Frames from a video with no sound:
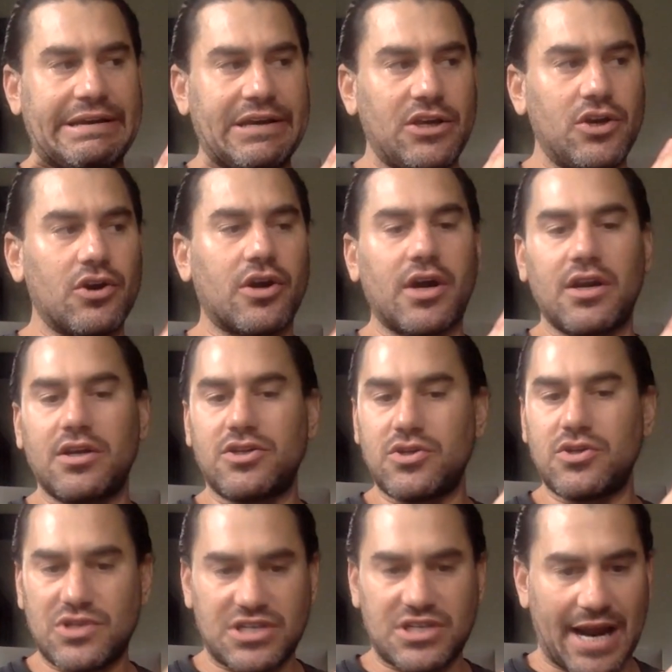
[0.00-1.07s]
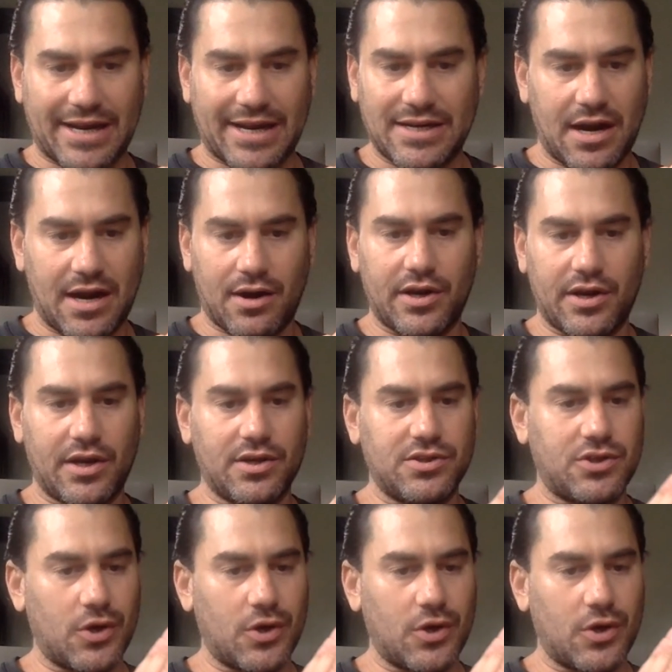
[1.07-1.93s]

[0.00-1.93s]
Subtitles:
you're going to do secondaries,